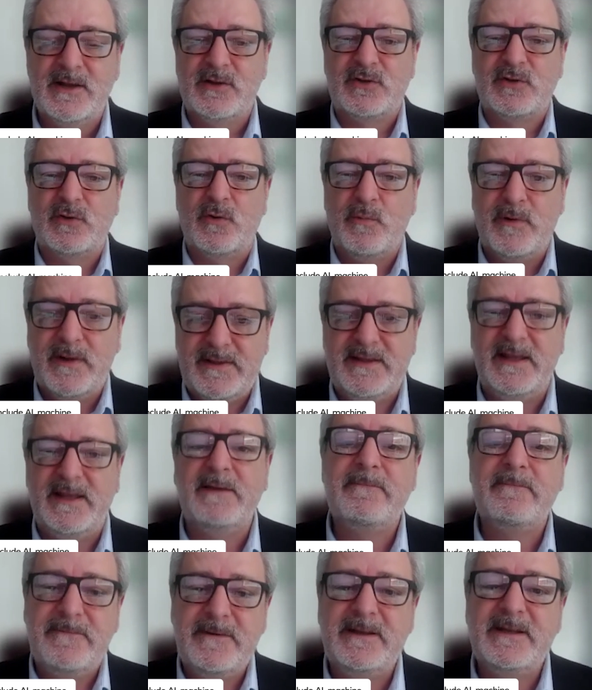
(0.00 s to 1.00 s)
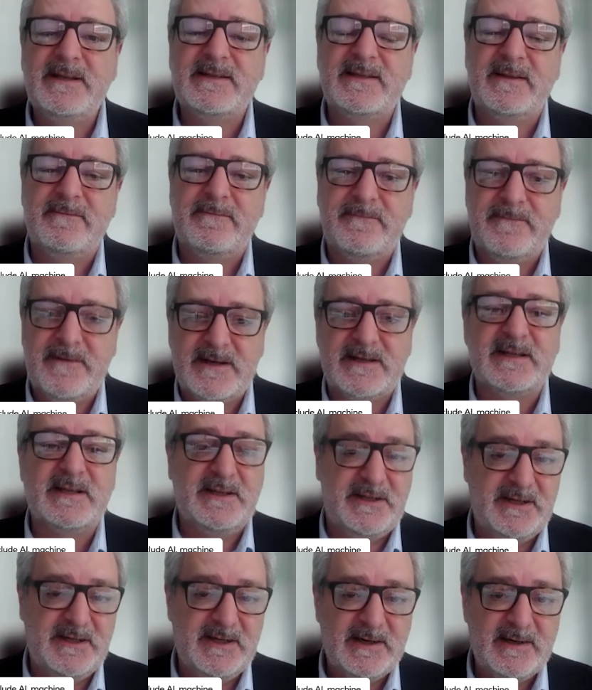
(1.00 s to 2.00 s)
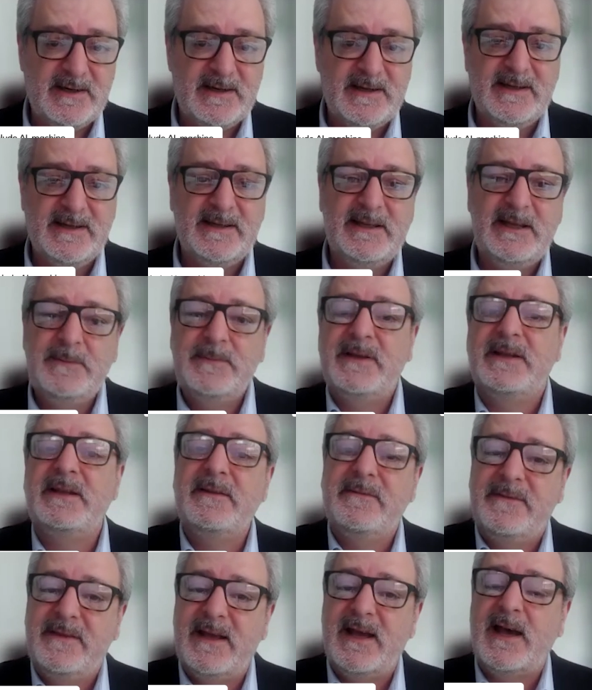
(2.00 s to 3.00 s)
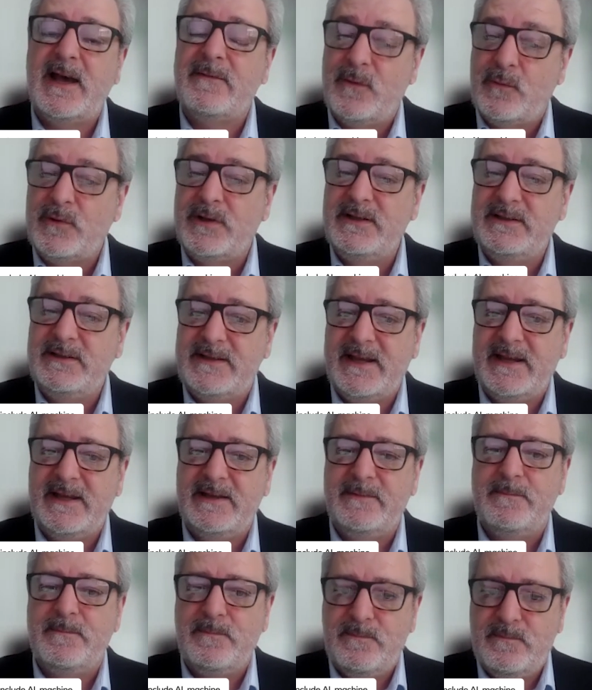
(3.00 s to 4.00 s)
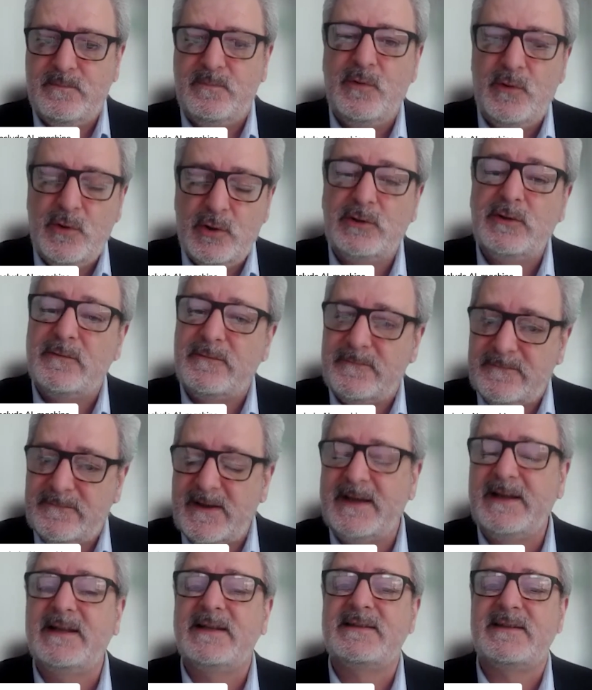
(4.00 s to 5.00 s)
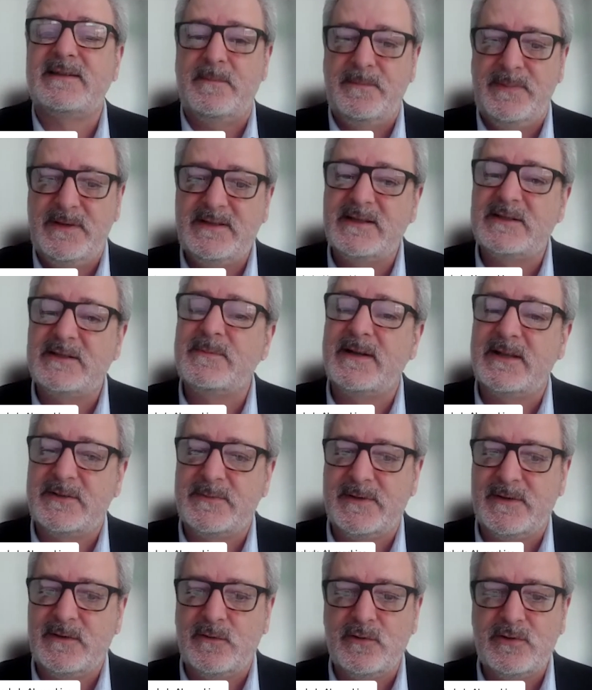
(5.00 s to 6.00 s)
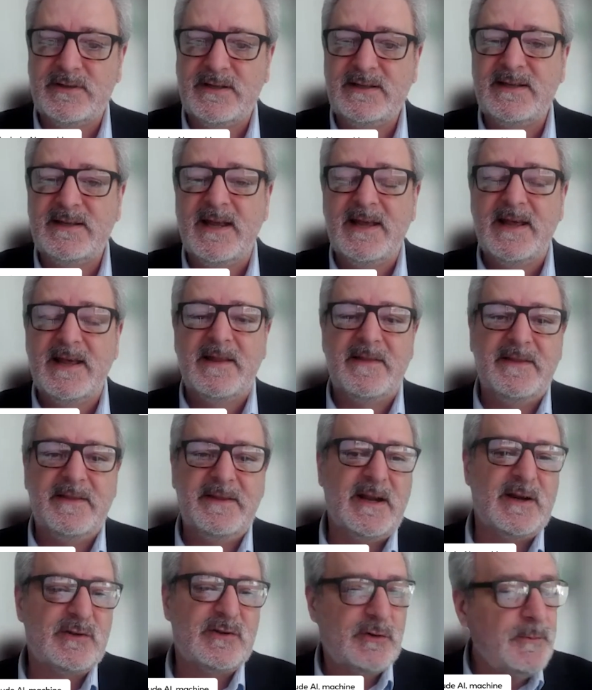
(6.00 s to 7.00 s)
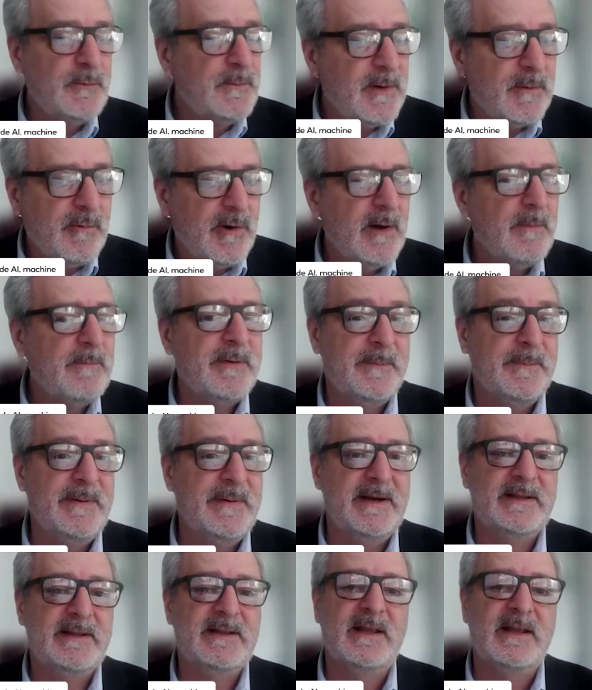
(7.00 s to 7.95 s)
So when they finish the first year, even if they have already taken a lot of finance and business management courses, they are super well prepared